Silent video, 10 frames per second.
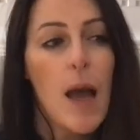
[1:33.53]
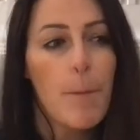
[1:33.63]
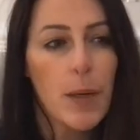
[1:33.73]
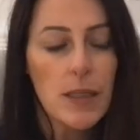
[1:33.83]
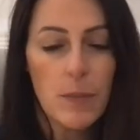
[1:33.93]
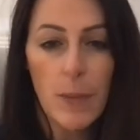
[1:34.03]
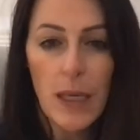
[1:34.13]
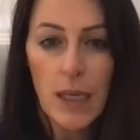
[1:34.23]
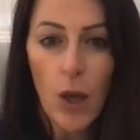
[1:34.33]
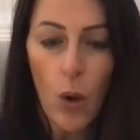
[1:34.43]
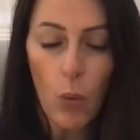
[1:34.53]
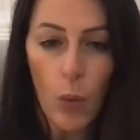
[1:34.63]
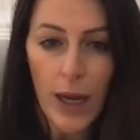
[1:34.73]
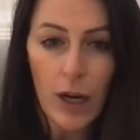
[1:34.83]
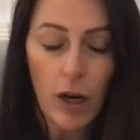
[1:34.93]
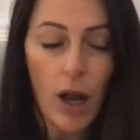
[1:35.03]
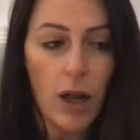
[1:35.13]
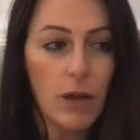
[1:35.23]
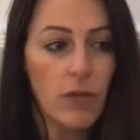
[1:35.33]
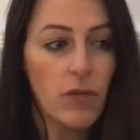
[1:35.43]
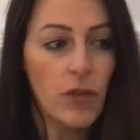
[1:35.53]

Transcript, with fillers: but it's being aware of